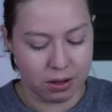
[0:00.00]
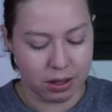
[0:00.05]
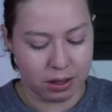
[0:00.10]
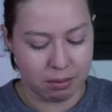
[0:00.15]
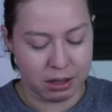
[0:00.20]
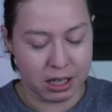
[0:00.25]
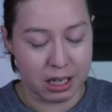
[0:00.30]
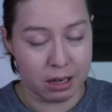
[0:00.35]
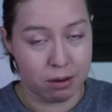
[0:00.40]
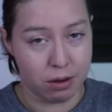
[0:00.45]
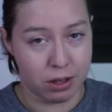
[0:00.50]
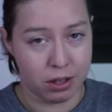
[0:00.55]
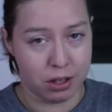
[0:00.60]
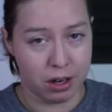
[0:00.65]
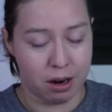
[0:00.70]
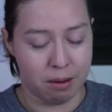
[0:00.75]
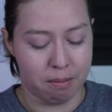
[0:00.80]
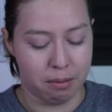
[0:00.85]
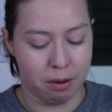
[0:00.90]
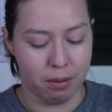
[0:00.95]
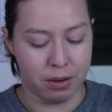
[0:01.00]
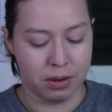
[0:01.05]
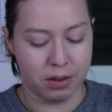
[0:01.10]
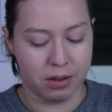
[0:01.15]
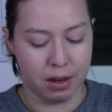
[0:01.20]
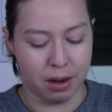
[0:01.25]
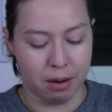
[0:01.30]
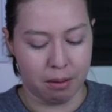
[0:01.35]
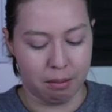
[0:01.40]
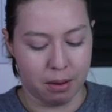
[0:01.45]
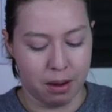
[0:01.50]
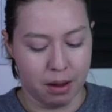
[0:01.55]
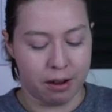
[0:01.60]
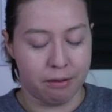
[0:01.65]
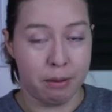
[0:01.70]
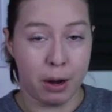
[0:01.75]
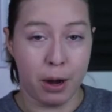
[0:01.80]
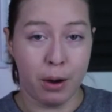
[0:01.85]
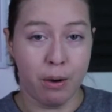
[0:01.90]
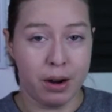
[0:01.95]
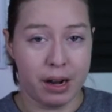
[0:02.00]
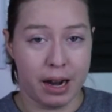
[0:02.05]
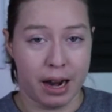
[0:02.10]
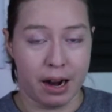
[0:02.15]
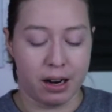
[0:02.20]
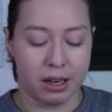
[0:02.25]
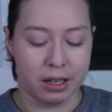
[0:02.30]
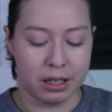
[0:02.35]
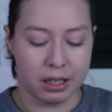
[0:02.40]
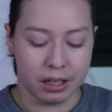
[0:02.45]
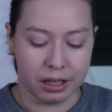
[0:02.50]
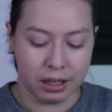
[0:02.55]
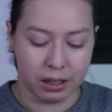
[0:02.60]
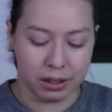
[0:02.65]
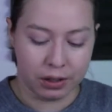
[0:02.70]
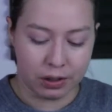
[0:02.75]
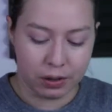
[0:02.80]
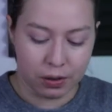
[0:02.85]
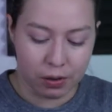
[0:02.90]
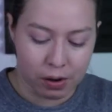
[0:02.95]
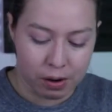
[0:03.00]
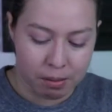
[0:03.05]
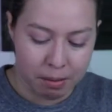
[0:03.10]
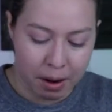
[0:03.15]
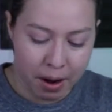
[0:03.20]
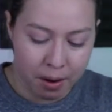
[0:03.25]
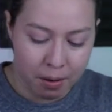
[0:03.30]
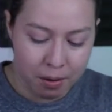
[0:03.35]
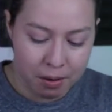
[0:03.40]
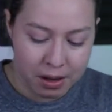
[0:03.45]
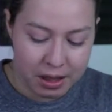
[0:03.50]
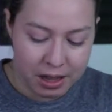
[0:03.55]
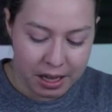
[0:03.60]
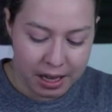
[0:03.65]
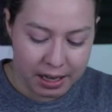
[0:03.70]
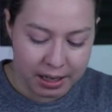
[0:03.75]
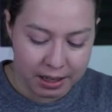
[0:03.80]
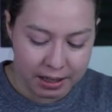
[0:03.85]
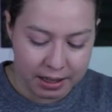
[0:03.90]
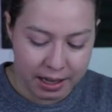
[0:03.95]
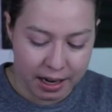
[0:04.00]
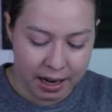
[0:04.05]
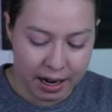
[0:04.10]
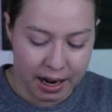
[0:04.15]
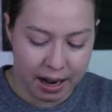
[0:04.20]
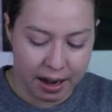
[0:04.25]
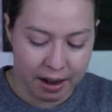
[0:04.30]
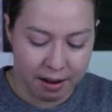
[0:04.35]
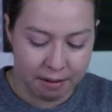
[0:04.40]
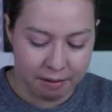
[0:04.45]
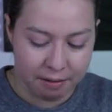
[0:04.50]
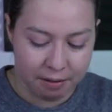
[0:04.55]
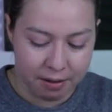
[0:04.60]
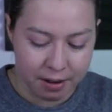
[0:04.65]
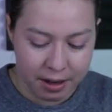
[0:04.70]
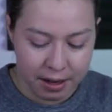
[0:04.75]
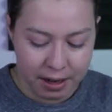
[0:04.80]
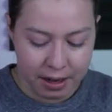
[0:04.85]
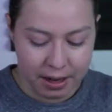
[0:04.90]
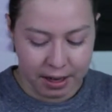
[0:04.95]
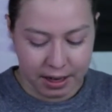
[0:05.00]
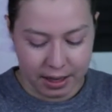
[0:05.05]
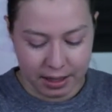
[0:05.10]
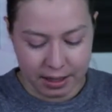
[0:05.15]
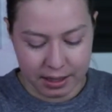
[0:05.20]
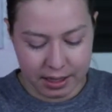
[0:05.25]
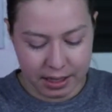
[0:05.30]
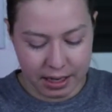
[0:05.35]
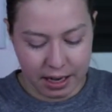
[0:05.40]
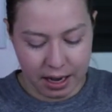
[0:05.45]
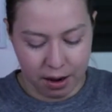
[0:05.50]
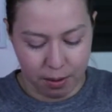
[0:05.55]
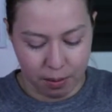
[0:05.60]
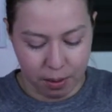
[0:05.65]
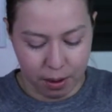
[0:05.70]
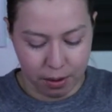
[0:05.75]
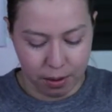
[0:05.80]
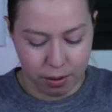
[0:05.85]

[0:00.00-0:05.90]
some sequence art, but with some of my own characters or my own things that I have, and see how well